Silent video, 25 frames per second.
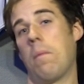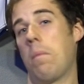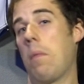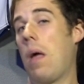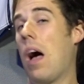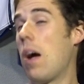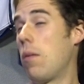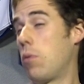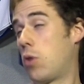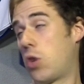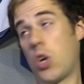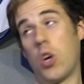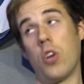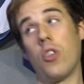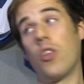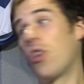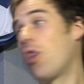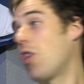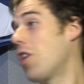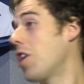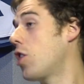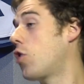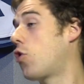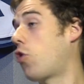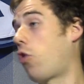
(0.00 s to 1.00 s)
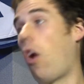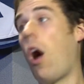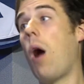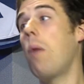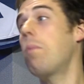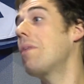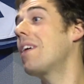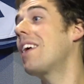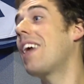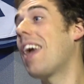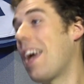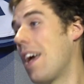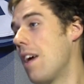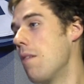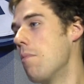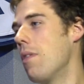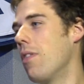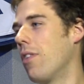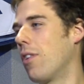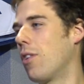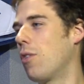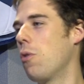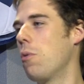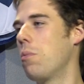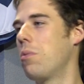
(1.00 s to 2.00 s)
I'm sure they're going to drop a game in
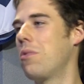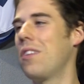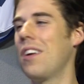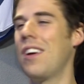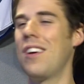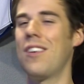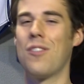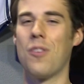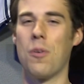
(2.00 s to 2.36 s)
the group stage.